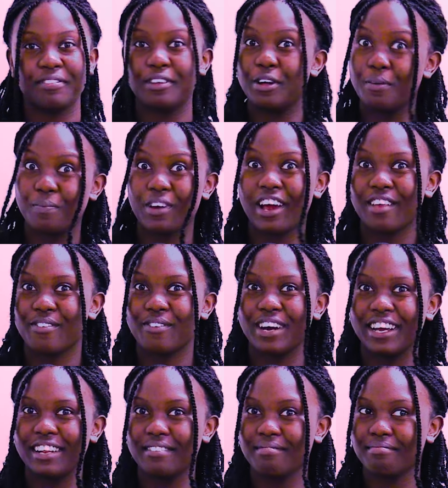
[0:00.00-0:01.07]
Hope you guys
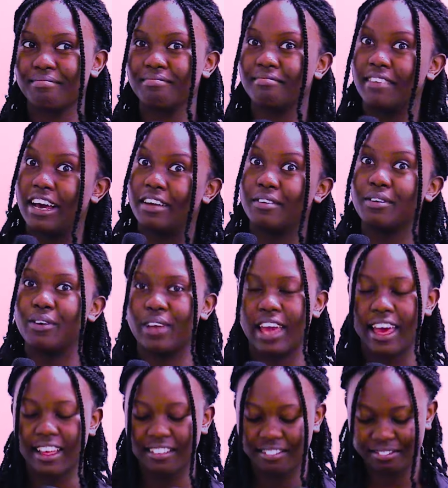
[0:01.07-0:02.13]
won. I don't know
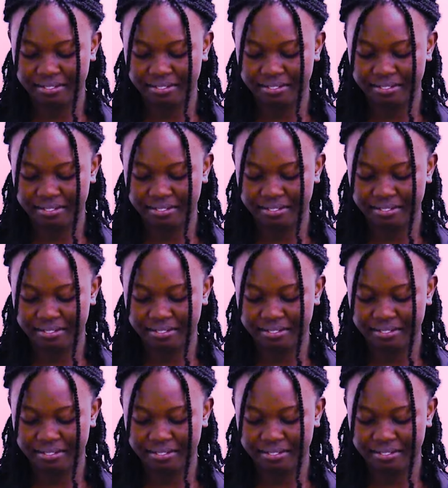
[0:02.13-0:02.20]
yet.